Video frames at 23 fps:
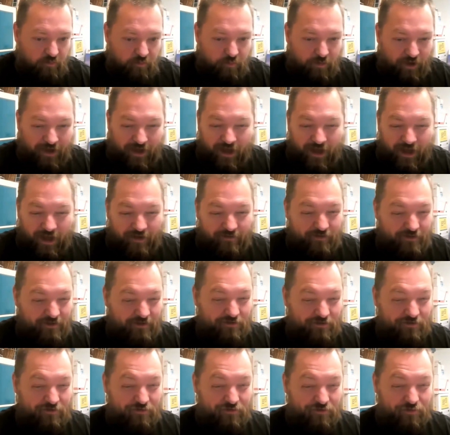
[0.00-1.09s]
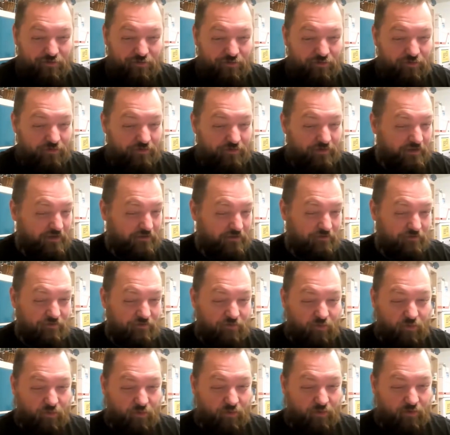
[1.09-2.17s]
But I haven't used it
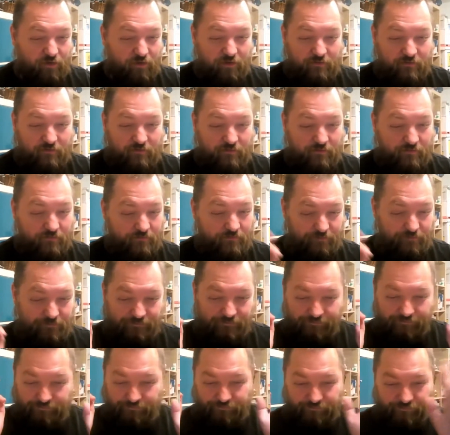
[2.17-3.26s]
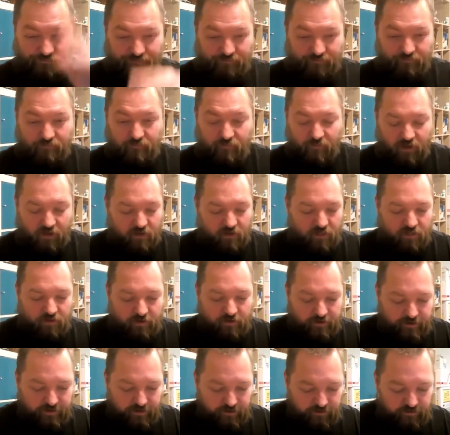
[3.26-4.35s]
for
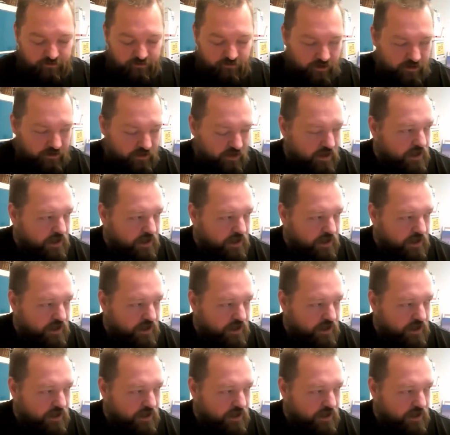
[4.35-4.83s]
30 years, right?